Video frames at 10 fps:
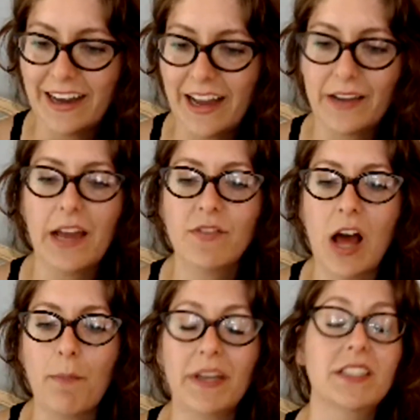Yeah,
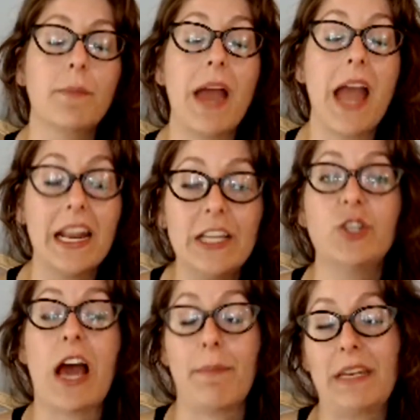I have not picked up
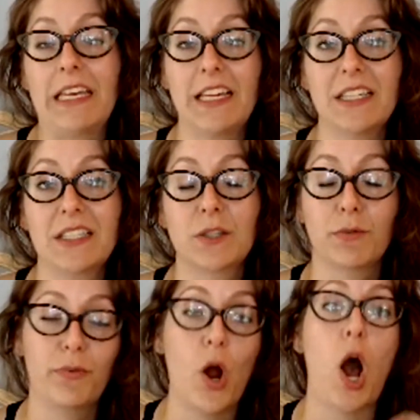any
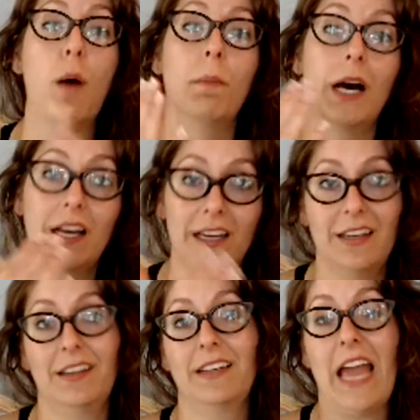Japanese from
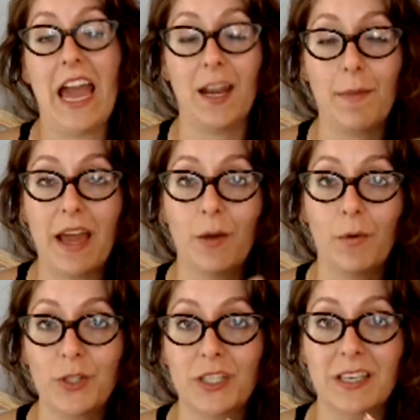
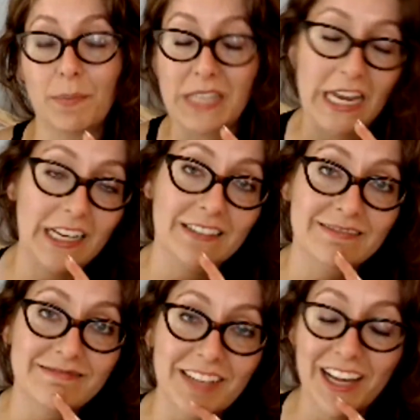anime, which is upsetting.